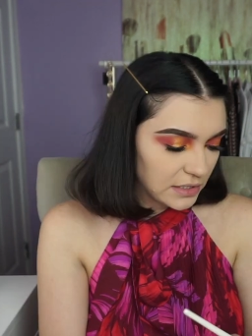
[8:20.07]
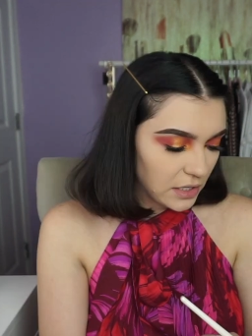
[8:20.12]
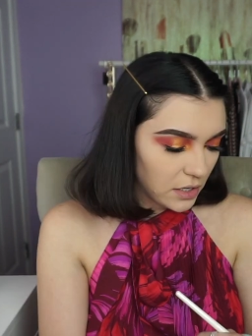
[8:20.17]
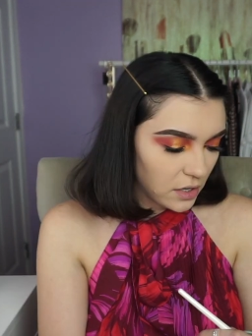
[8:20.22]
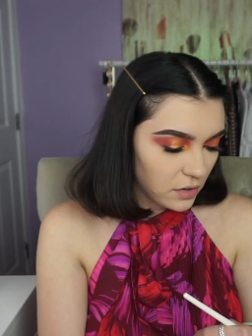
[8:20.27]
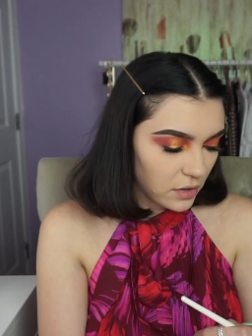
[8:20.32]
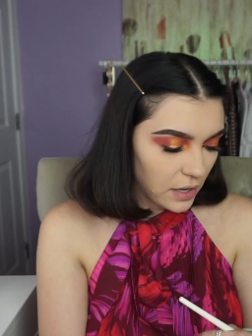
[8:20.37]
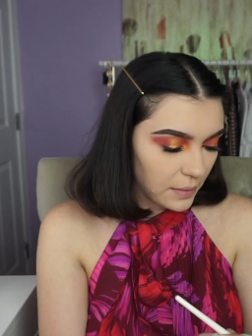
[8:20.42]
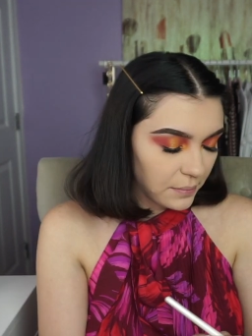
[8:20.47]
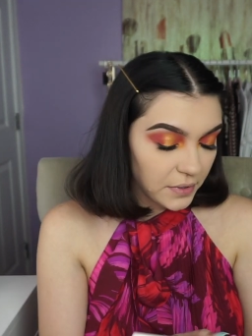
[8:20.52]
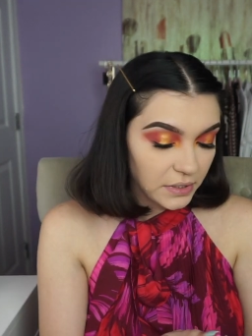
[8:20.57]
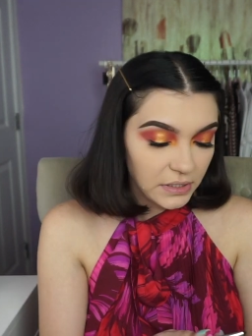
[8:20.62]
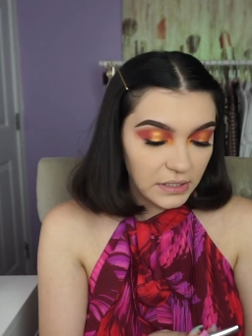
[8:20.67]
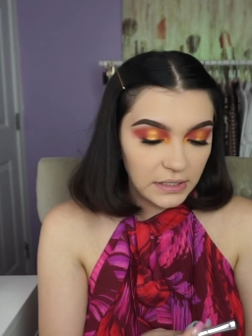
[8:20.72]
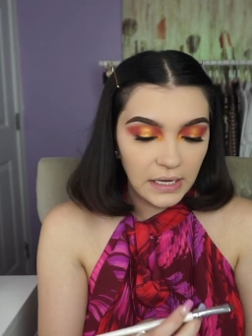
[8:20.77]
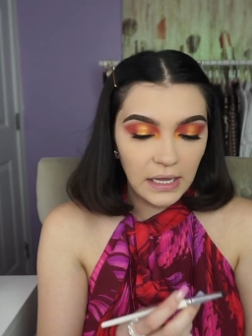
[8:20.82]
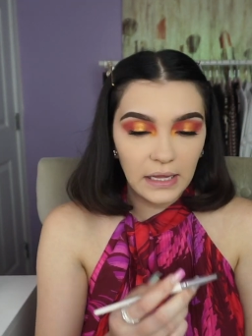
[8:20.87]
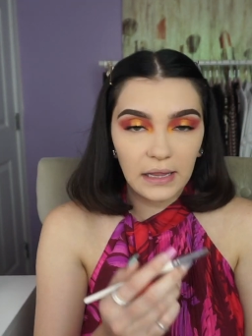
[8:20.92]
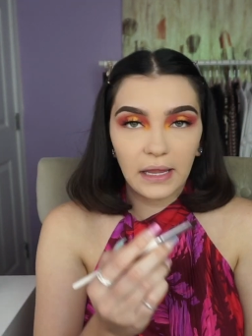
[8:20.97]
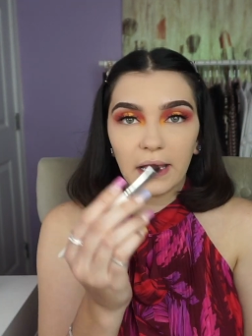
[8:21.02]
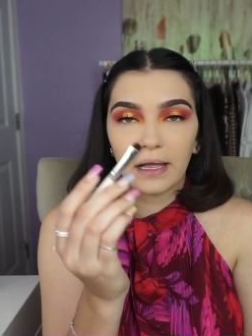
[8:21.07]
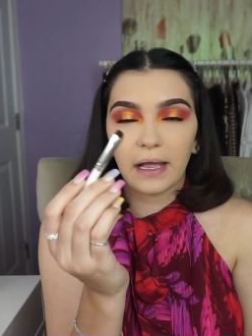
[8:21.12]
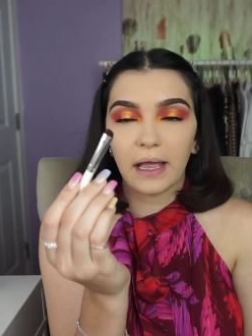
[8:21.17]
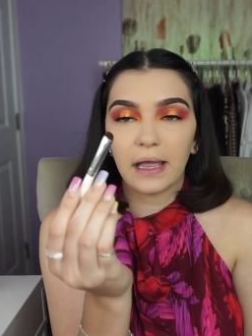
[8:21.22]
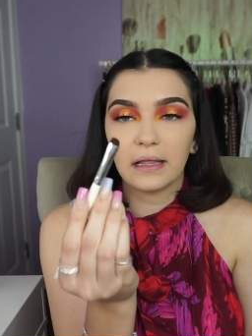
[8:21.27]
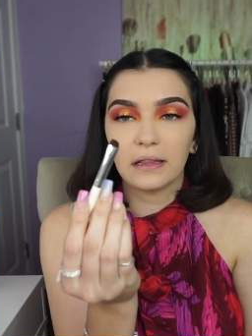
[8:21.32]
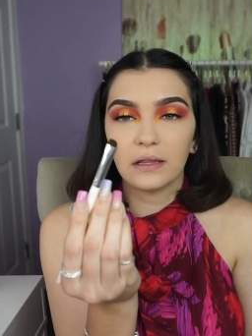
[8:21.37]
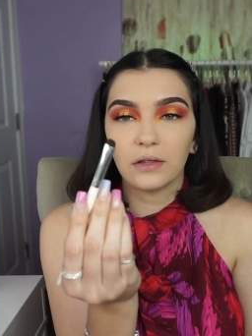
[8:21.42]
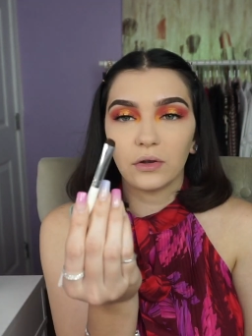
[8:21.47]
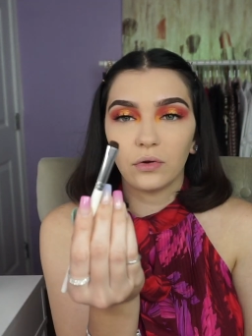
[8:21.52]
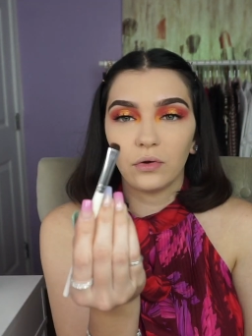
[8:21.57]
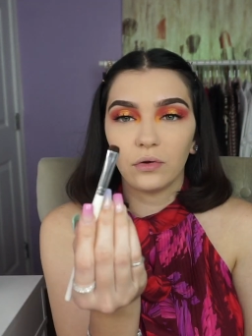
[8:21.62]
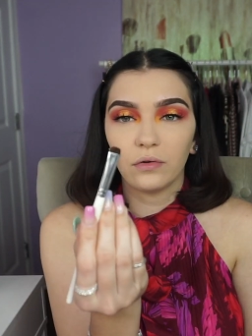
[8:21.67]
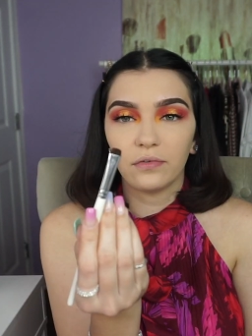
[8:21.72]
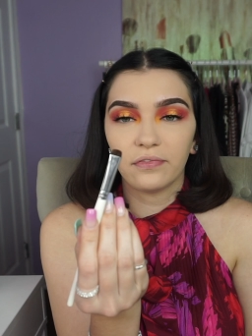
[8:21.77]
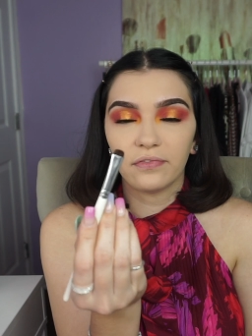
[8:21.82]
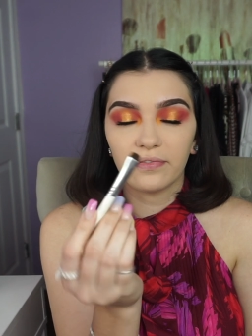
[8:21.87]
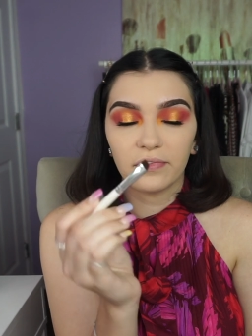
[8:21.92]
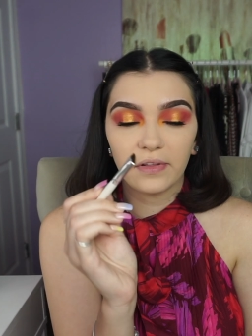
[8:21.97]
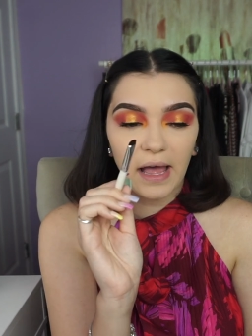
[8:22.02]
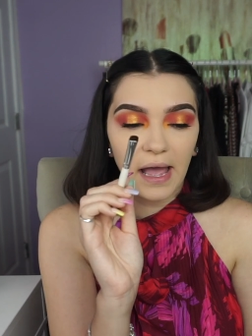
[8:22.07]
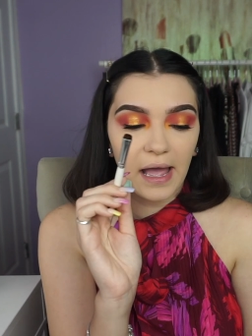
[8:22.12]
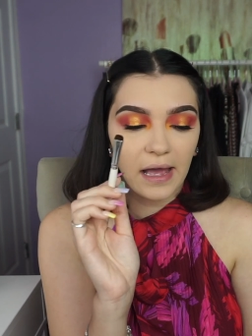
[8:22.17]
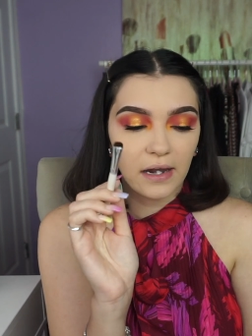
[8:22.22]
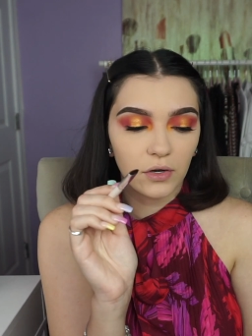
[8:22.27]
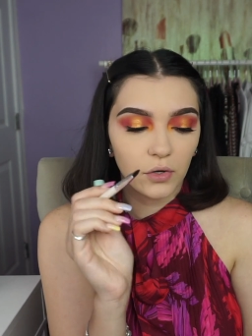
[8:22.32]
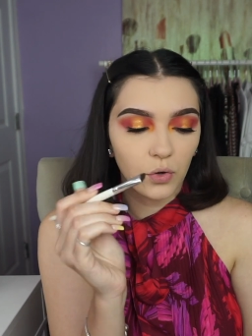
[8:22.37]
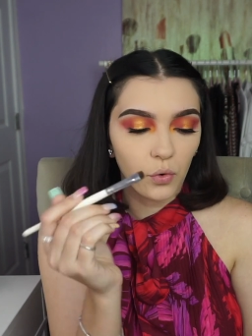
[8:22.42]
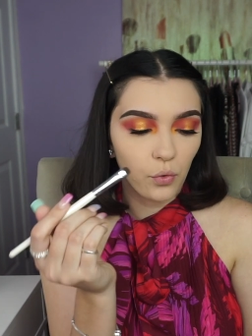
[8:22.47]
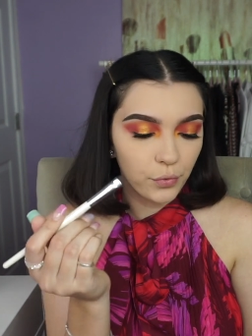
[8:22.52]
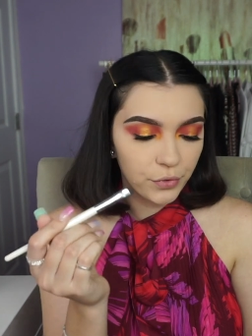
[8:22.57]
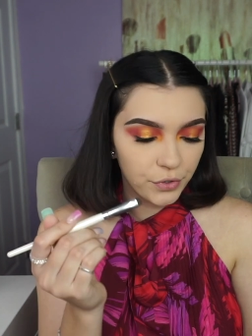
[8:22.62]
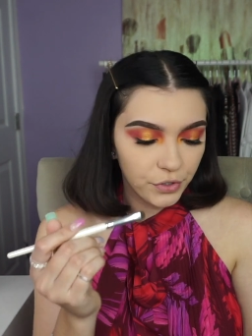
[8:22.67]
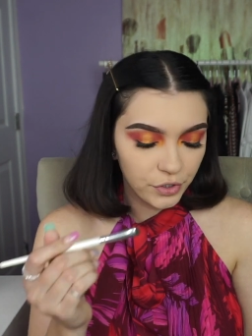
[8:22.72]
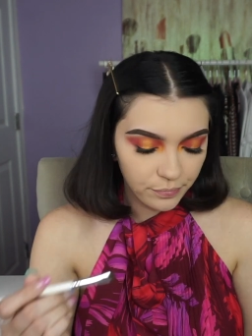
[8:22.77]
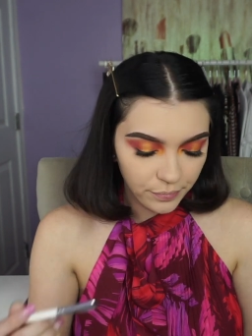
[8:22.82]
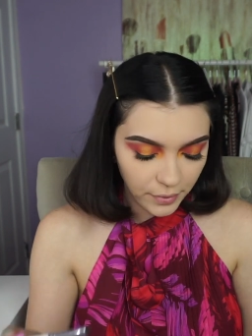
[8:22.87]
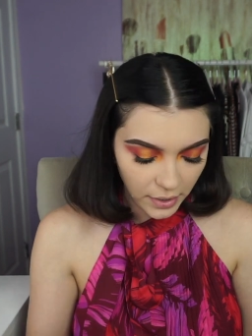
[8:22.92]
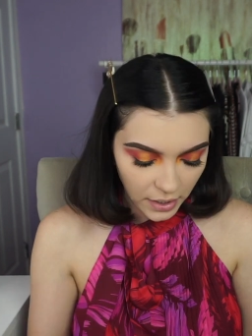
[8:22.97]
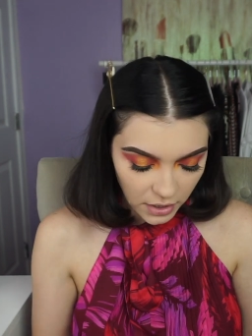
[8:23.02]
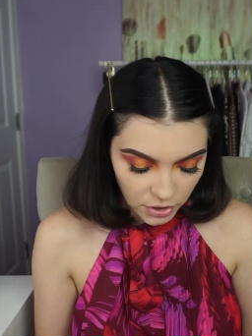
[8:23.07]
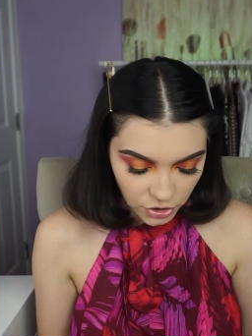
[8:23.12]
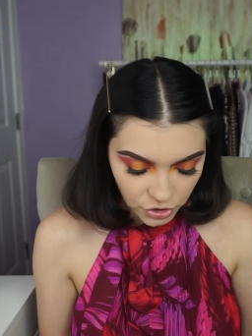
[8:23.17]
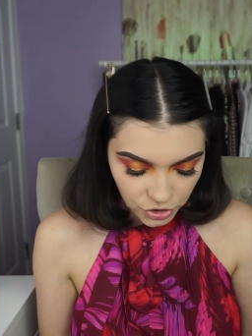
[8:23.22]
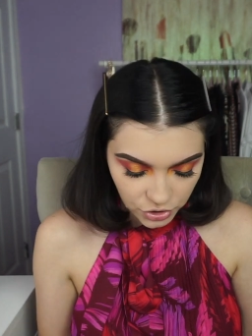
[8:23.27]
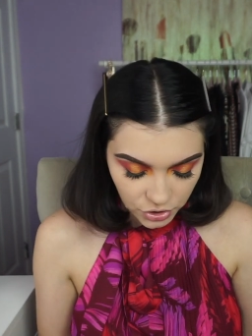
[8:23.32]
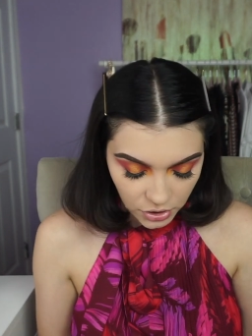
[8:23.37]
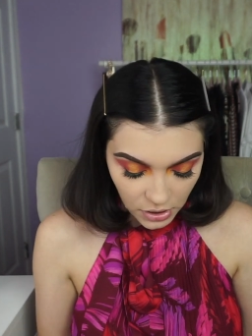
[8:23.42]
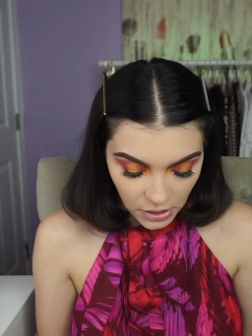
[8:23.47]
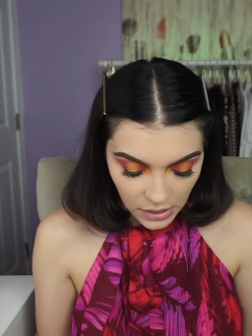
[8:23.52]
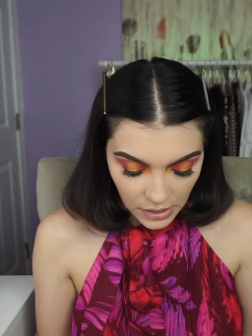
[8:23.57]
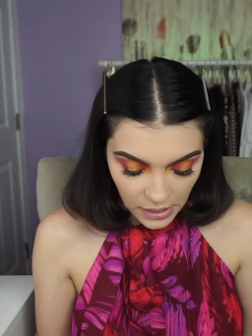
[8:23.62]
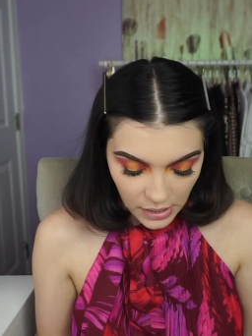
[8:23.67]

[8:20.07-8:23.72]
So I'm going to get like a little flat corner brush.